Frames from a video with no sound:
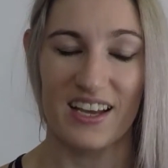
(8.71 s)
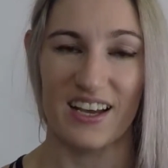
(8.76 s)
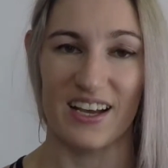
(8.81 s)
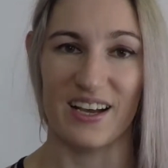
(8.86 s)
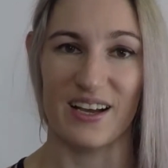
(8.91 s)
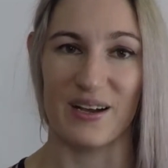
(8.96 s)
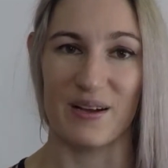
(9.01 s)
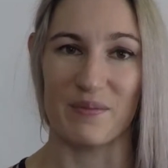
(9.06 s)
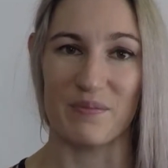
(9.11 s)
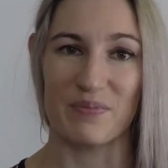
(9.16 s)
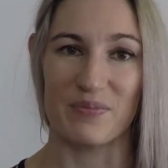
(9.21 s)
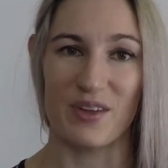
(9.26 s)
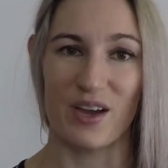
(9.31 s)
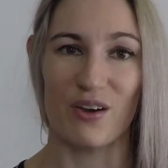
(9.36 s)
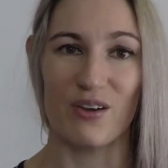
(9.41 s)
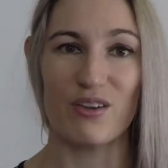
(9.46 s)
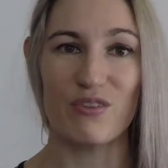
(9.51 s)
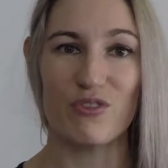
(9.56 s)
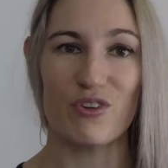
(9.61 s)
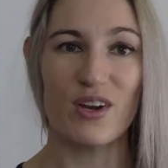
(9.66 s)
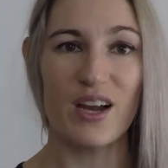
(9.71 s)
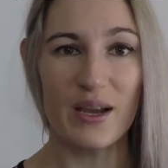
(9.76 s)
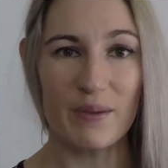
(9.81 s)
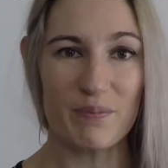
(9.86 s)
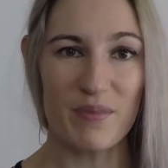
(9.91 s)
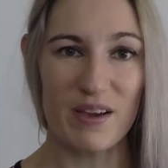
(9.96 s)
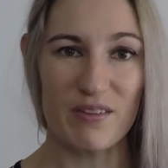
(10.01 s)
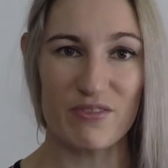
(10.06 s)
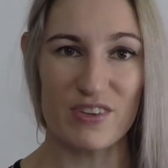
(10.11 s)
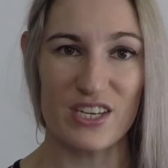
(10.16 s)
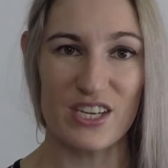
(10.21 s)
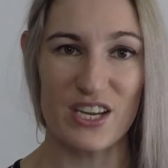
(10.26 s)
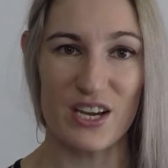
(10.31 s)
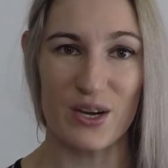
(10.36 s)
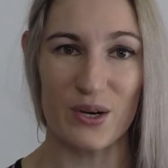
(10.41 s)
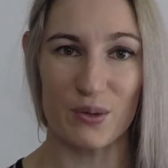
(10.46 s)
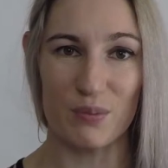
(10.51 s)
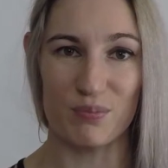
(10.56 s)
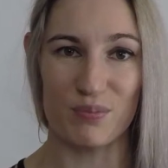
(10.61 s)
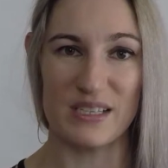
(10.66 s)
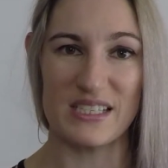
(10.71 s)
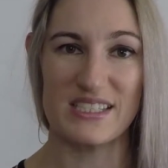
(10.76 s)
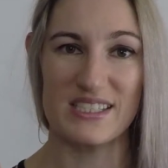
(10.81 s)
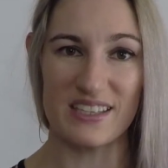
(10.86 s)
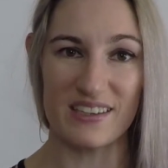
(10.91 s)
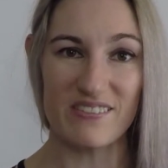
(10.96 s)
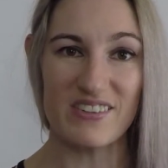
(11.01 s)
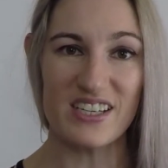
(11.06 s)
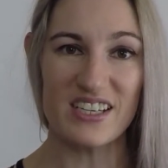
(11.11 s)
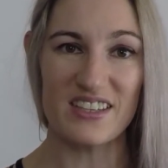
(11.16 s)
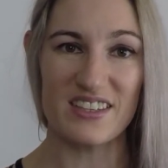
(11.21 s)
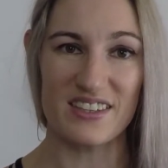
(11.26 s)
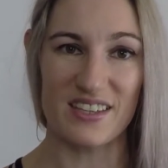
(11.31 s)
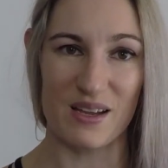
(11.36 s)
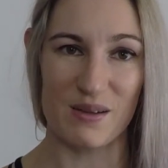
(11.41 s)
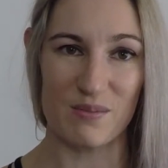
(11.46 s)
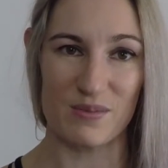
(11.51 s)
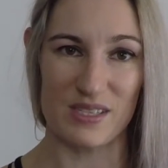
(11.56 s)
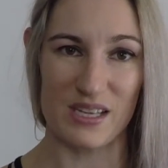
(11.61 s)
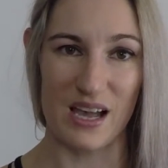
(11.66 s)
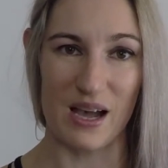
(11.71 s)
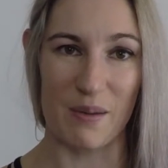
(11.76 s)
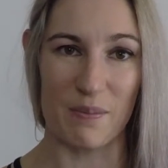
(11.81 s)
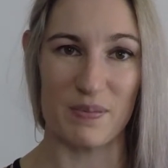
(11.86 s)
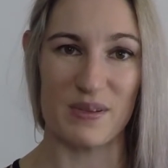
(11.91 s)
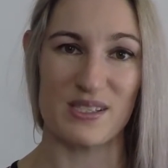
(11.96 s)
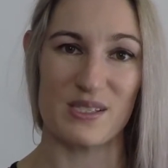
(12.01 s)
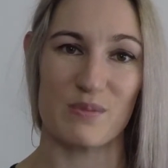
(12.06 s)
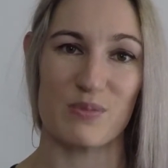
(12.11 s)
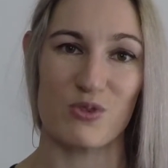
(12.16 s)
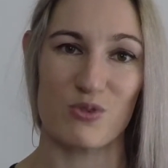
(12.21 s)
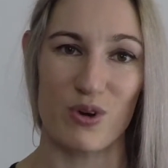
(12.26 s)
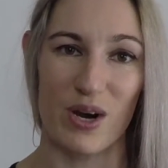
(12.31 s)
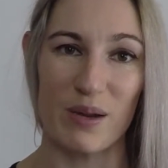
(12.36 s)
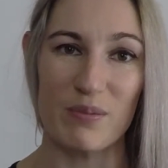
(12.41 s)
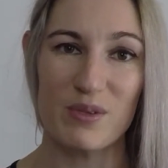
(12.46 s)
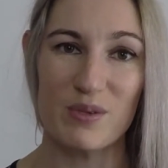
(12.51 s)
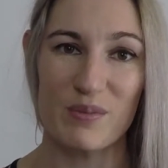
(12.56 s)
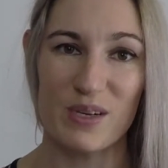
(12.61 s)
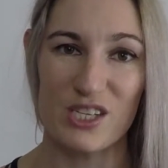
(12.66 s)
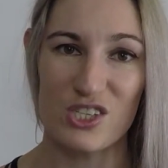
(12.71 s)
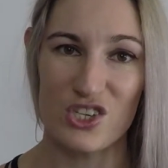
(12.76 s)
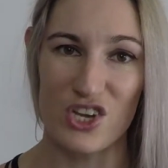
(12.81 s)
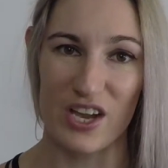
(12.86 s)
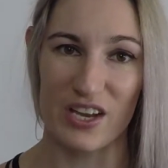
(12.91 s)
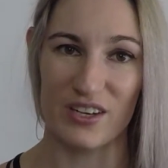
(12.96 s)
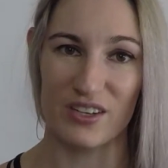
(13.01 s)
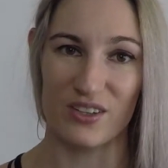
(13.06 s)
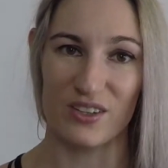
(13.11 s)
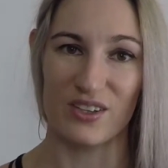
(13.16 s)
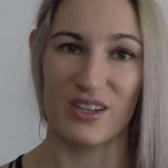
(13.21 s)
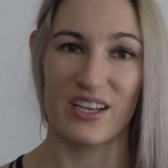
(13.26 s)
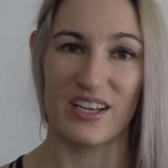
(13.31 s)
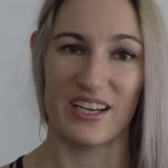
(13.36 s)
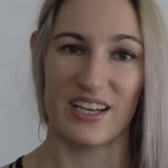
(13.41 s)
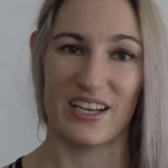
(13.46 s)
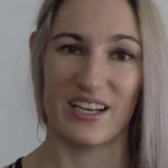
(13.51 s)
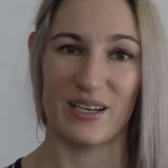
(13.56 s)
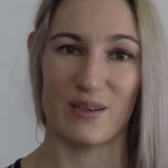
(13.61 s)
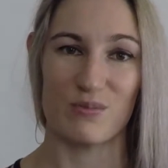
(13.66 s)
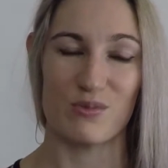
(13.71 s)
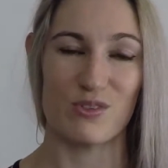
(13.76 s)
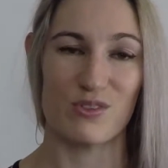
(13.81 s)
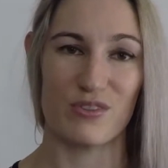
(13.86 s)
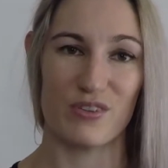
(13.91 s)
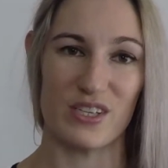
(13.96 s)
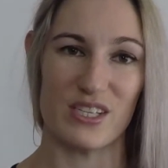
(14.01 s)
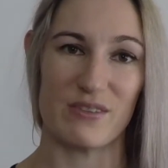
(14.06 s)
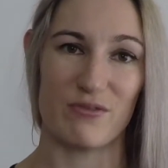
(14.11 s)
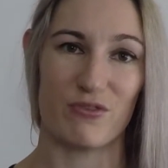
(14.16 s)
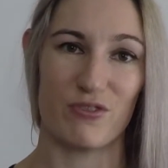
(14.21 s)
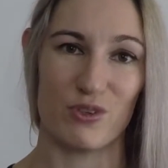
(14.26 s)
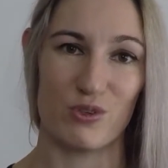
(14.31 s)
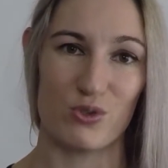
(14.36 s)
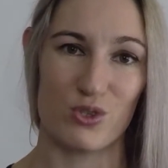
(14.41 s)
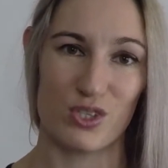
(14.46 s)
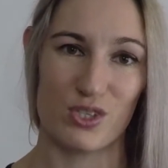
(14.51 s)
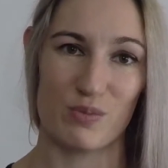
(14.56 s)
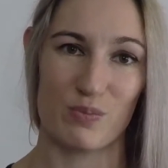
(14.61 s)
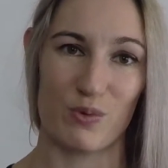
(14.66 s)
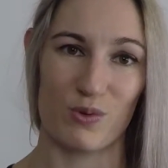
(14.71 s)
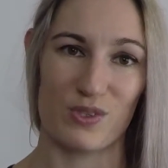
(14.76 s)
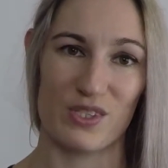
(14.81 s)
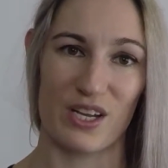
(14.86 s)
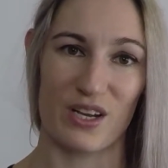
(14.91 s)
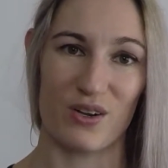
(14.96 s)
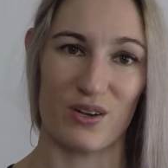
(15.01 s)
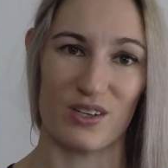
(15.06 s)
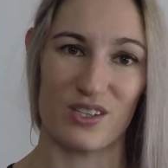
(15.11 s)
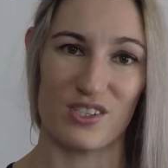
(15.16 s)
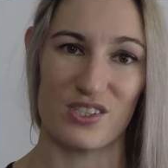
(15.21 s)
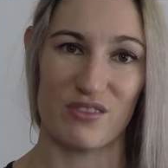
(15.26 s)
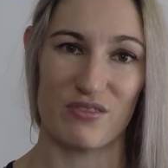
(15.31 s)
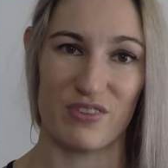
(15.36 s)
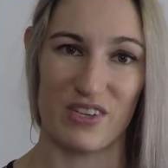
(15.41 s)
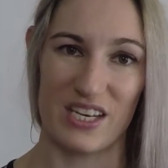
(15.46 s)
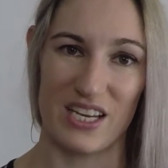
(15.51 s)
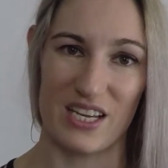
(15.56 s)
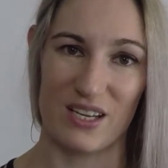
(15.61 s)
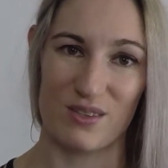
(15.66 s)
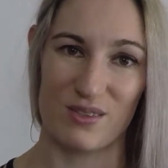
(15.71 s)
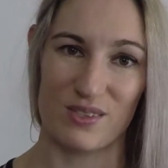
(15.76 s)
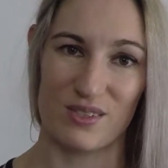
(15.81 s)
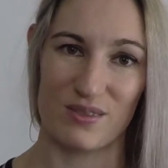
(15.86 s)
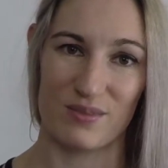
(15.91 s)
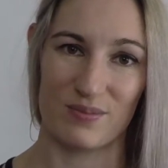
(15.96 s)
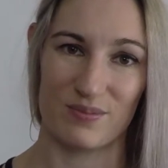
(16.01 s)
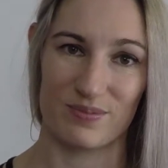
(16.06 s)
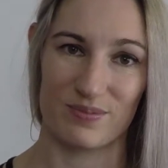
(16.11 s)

Now, if you like my video, please give it a thumbs up and subscribe to my channel to see future sports psychology videos.